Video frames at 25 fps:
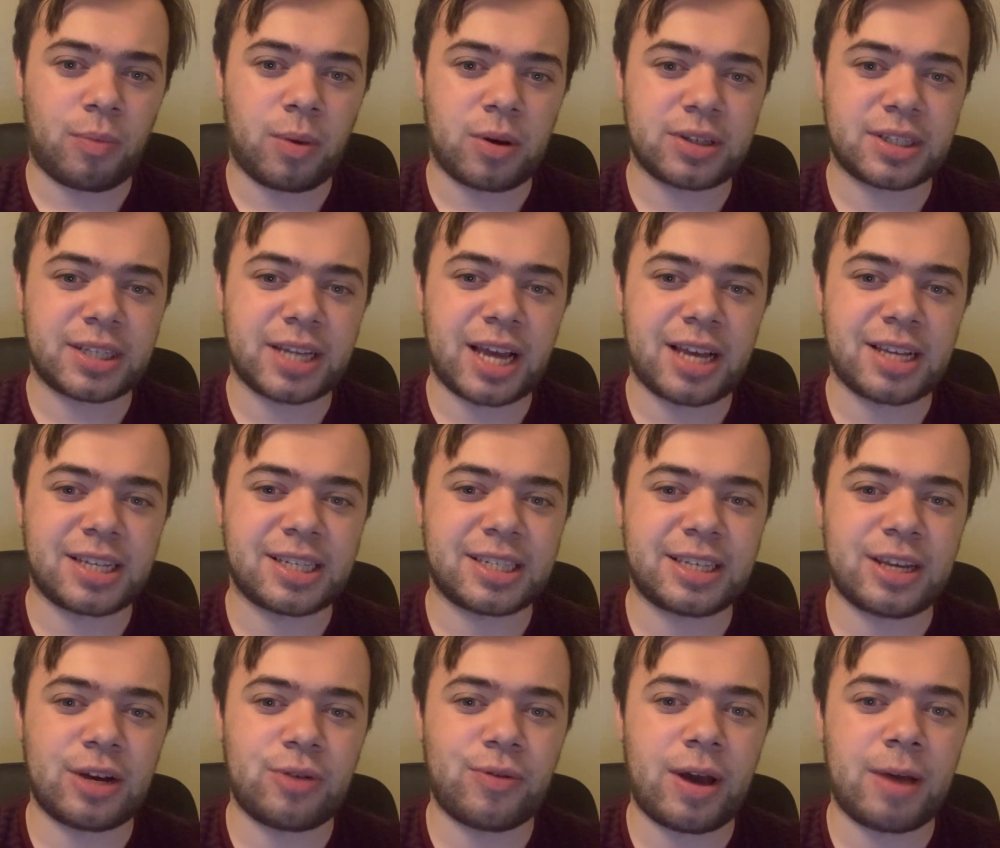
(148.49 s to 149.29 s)
whilst they're
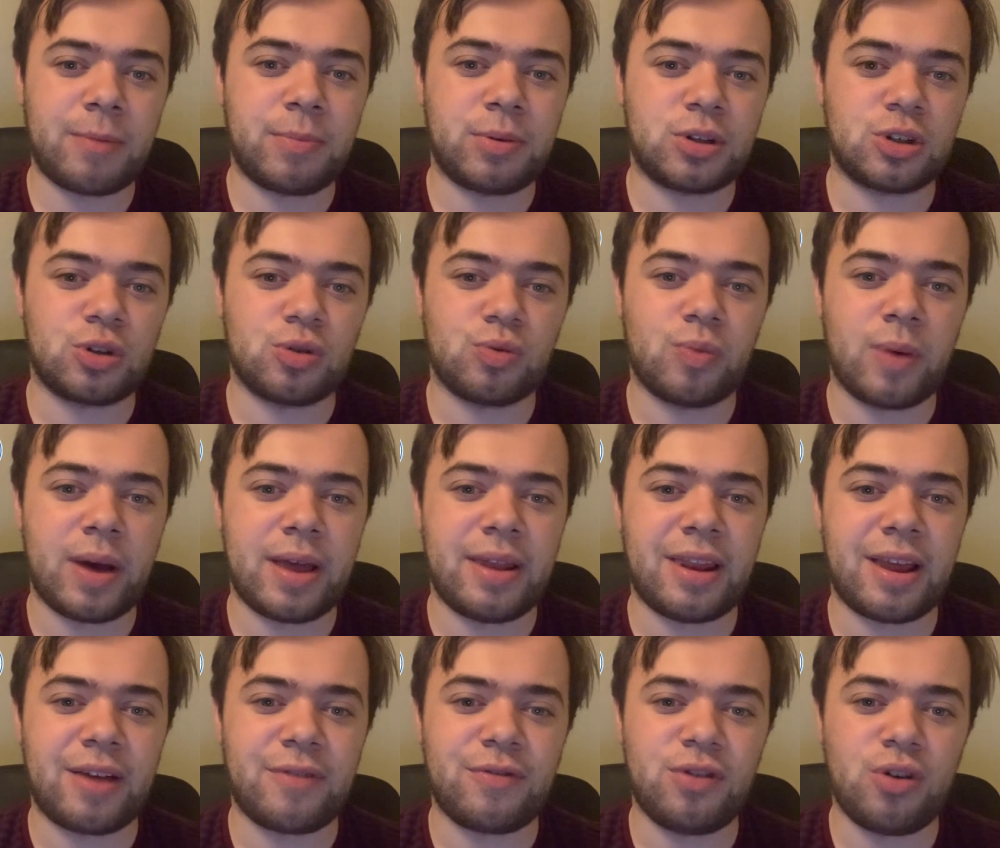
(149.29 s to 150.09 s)
still able to
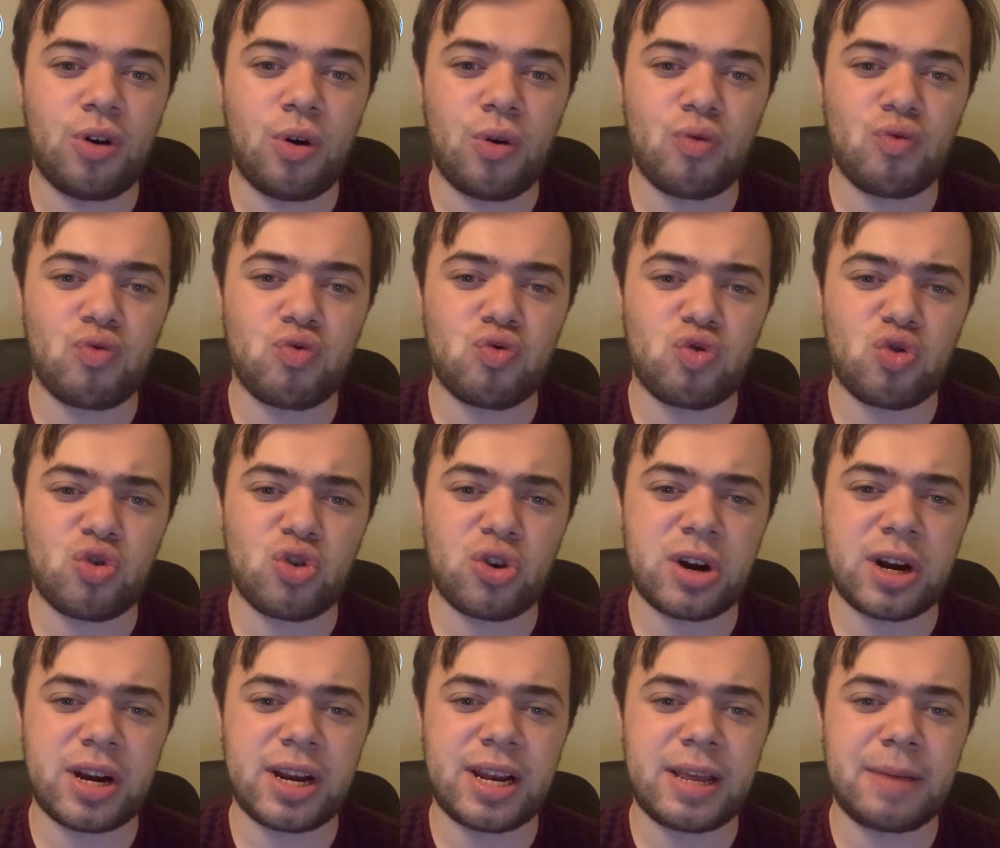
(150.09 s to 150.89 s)
win, they've not
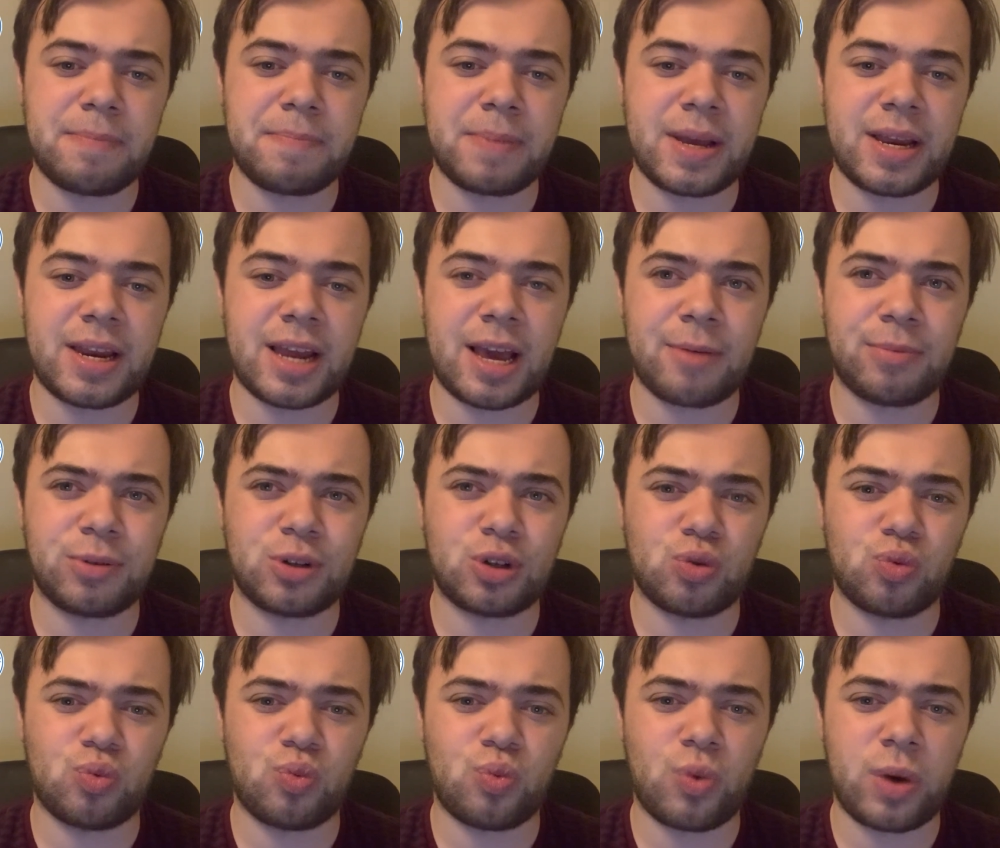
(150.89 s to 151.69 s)
really been able
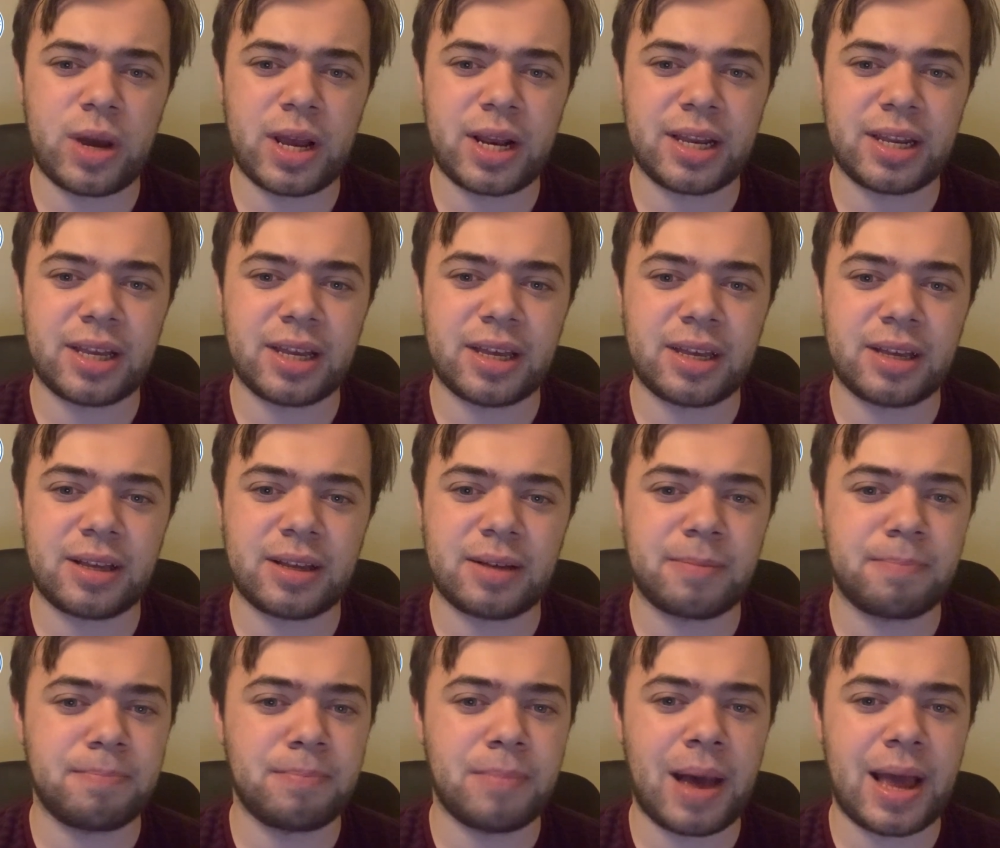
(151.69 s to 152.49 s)
to win
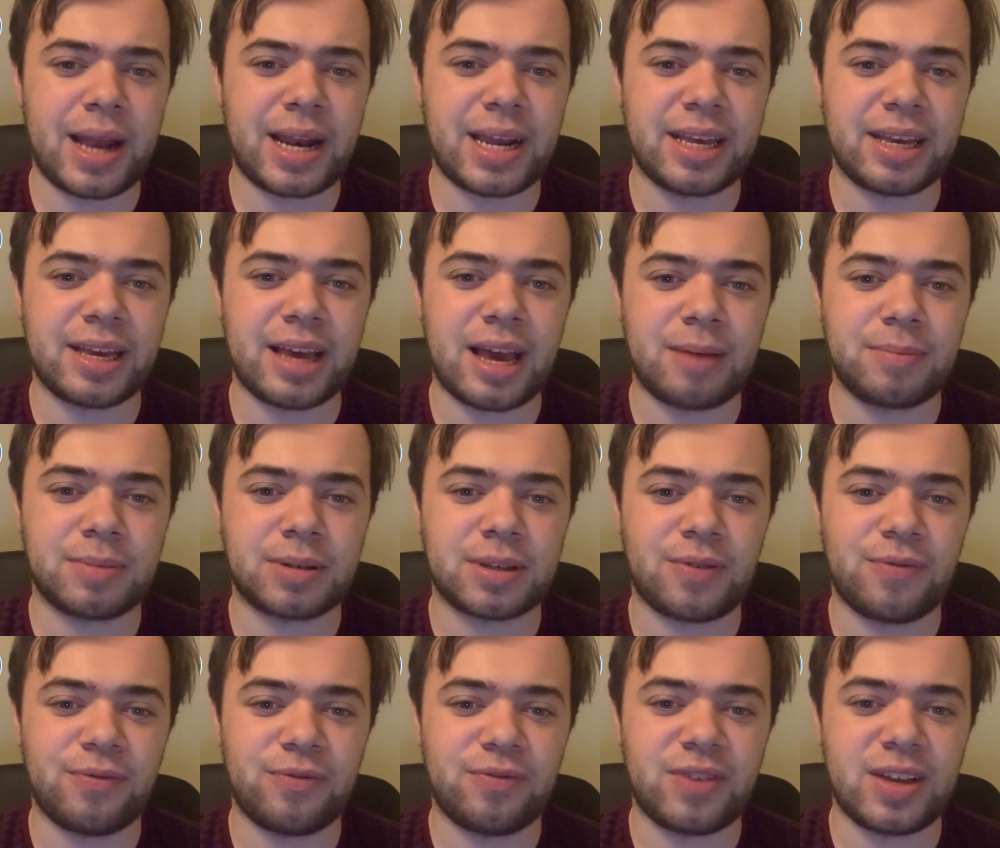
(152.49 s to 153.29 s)
many games
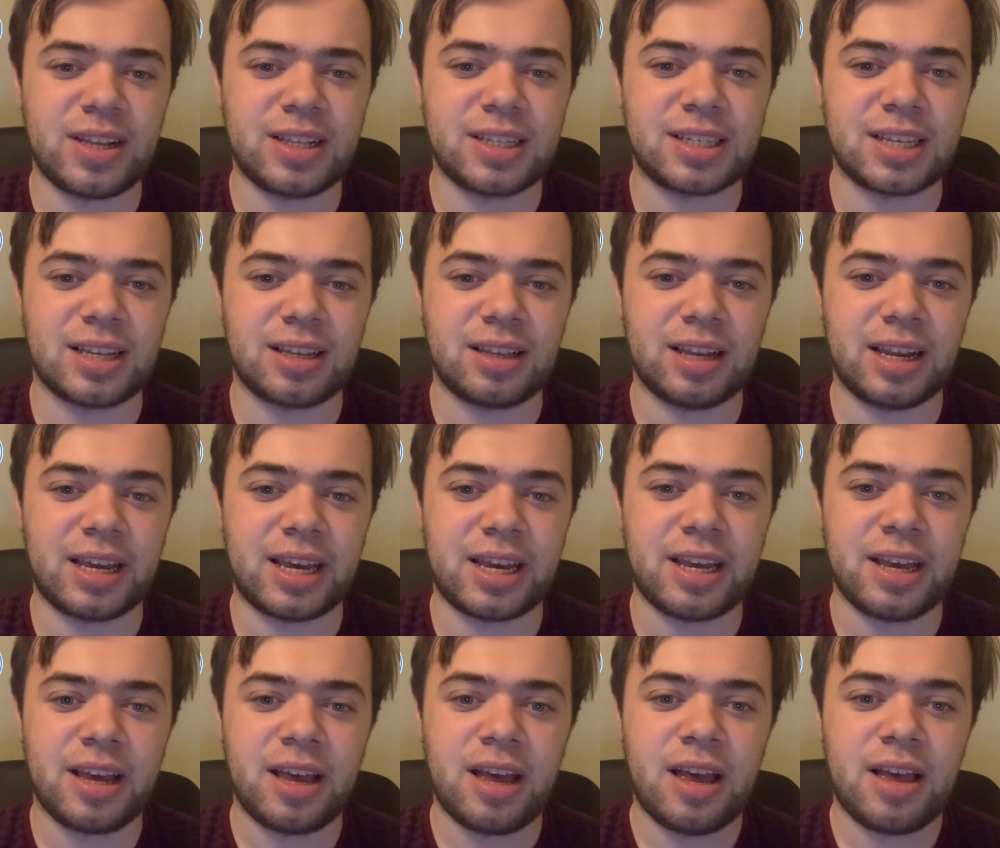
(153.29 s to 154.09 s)

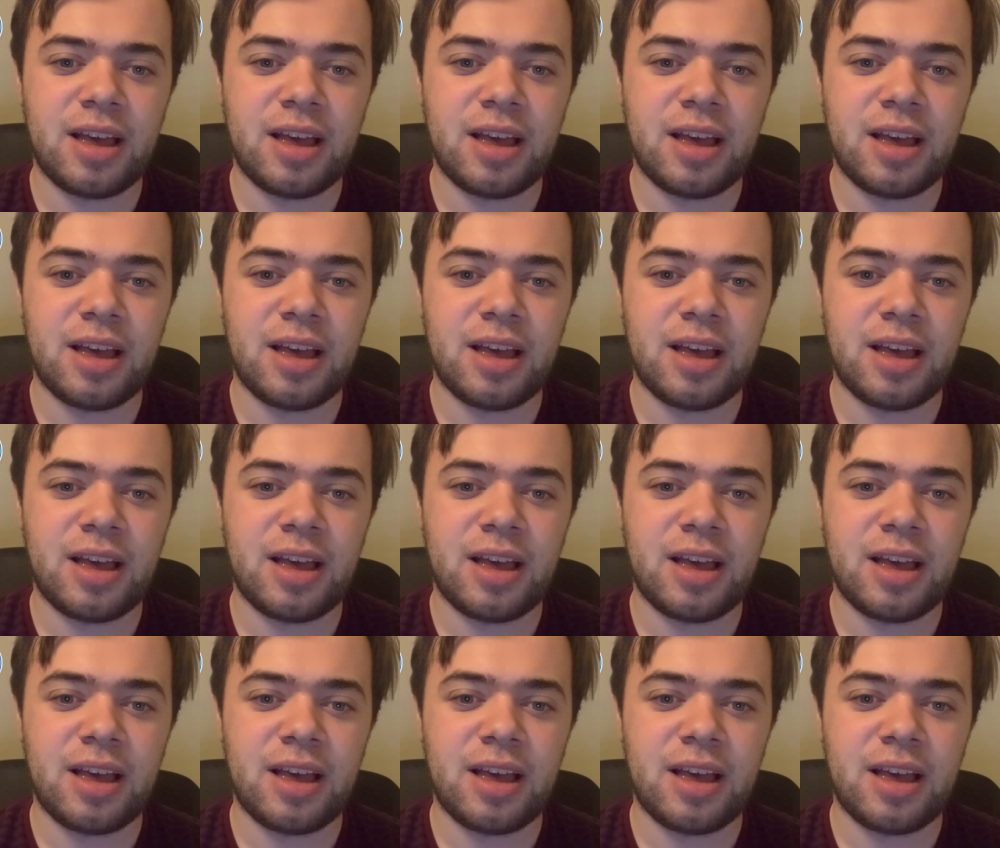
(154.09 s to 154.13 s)
convincingly.